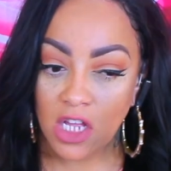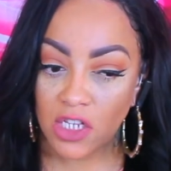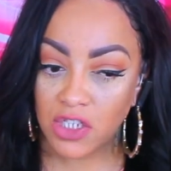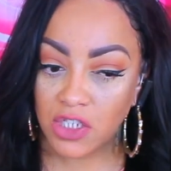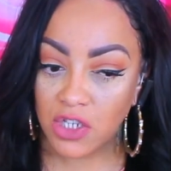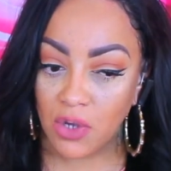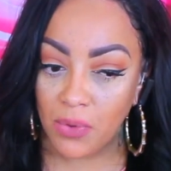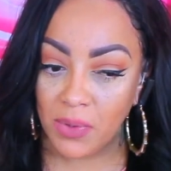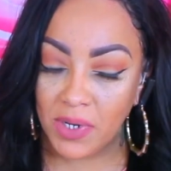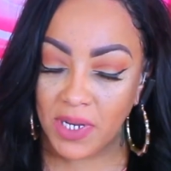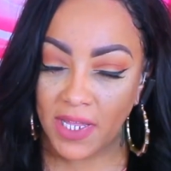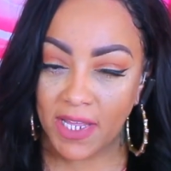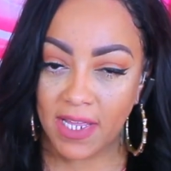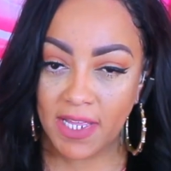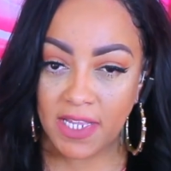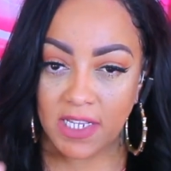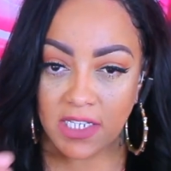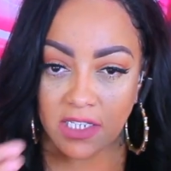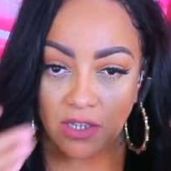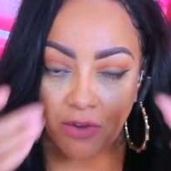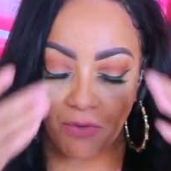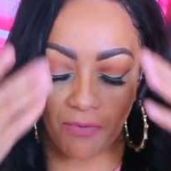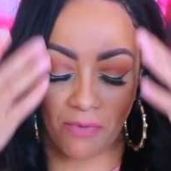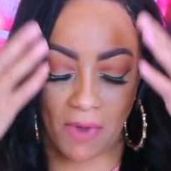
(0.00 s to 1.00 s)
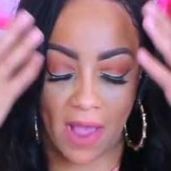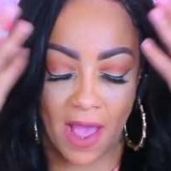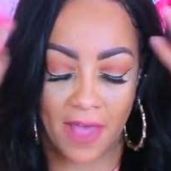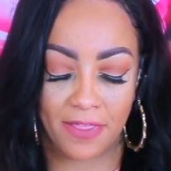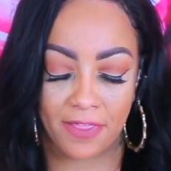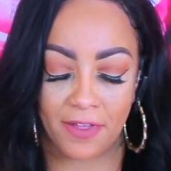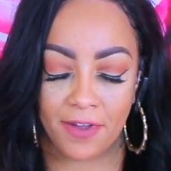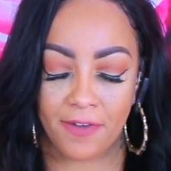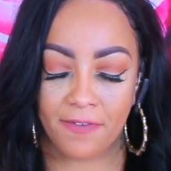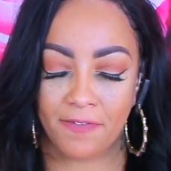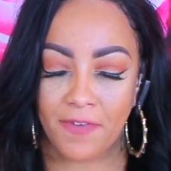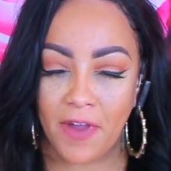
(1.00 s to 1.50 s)
So it is
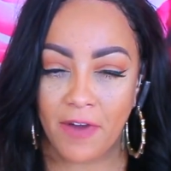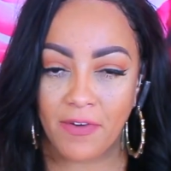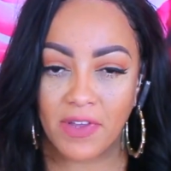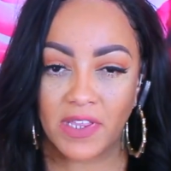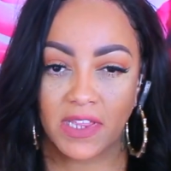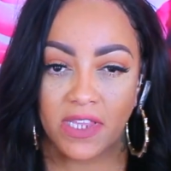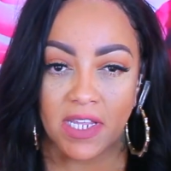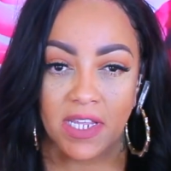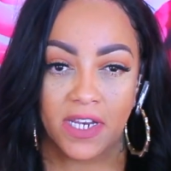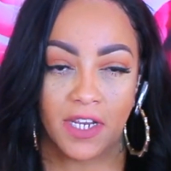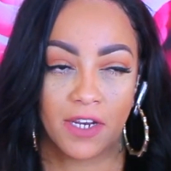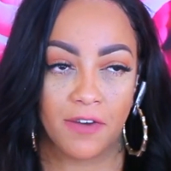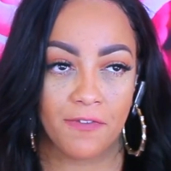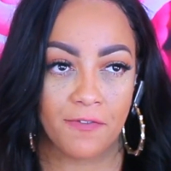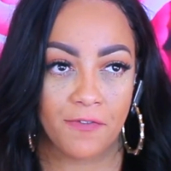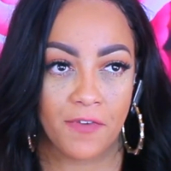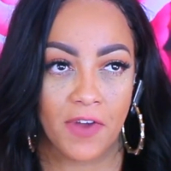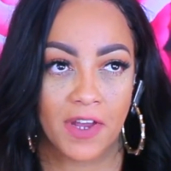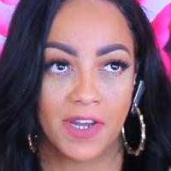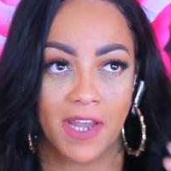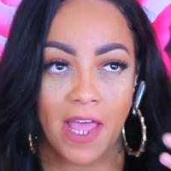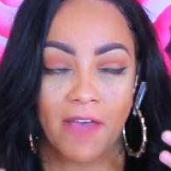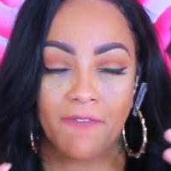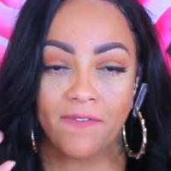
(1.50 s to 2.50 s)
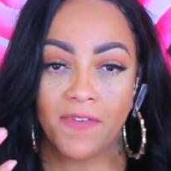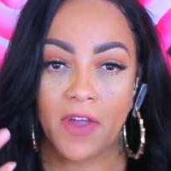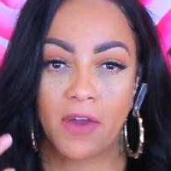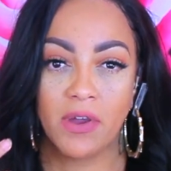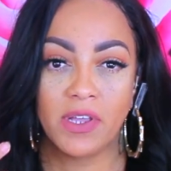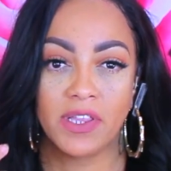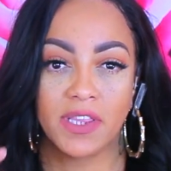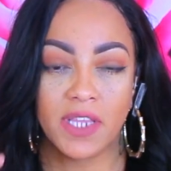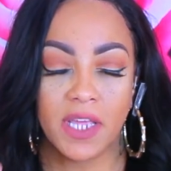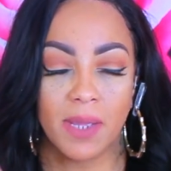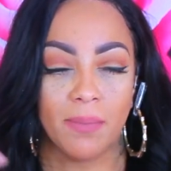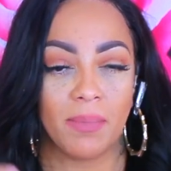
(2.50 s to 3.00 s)
rather very thin in the front, not
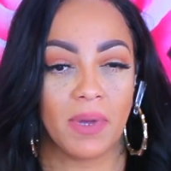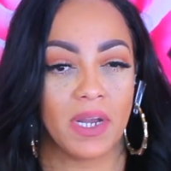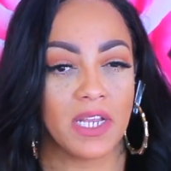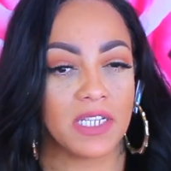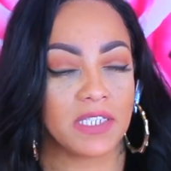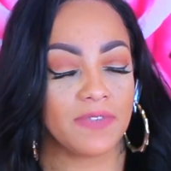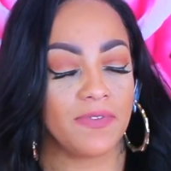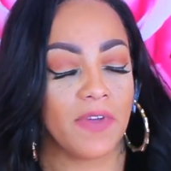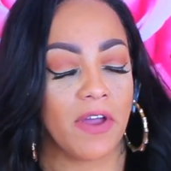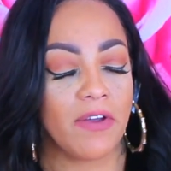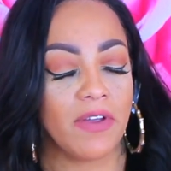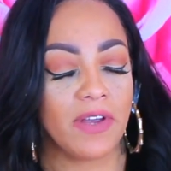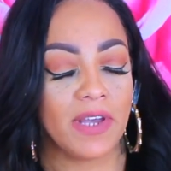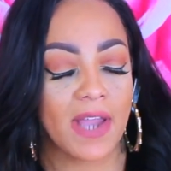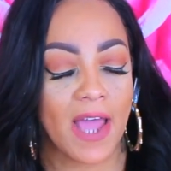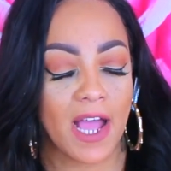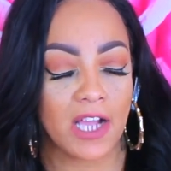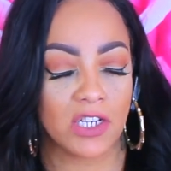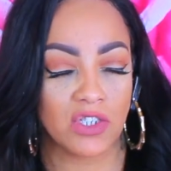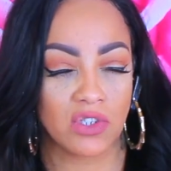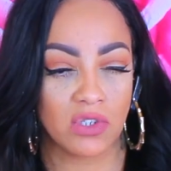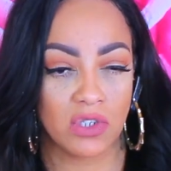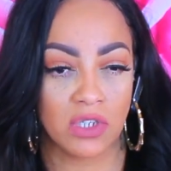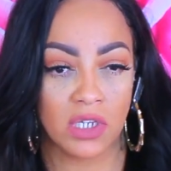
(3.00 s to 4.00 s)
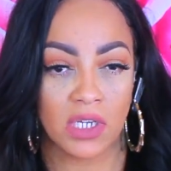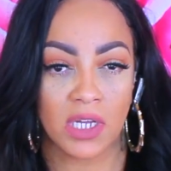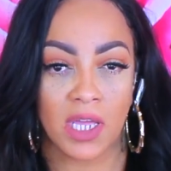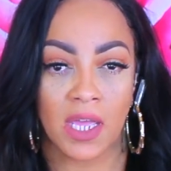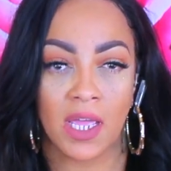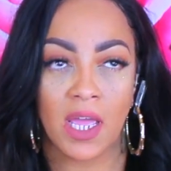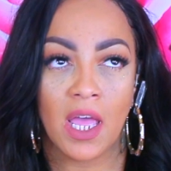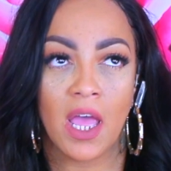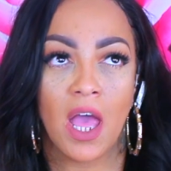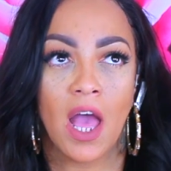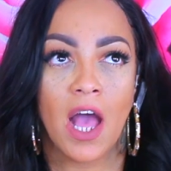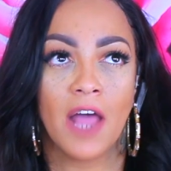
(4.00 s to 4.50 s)
very thin, but it's very natural
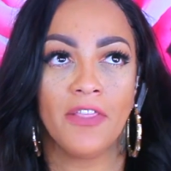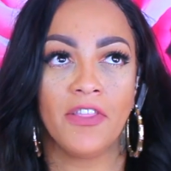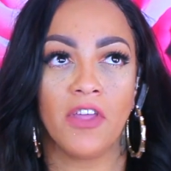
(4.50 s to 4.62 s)
looking.